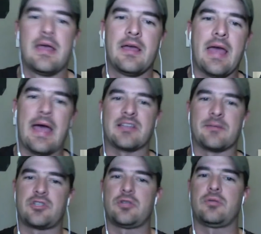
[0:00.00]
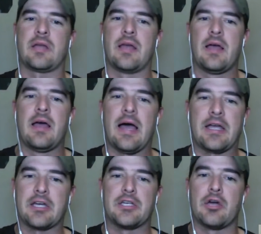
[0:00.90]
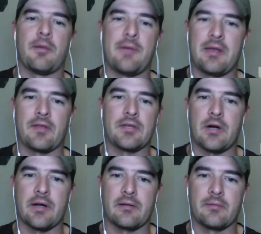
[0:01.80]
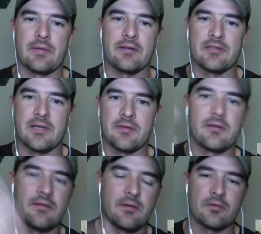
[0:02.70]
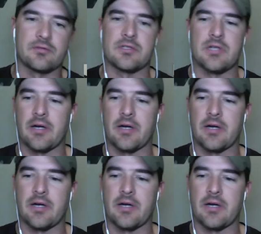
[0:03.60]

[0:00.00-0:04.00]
as I'm shooting I could know I'm hitting the target without seeing the, the holes in the target.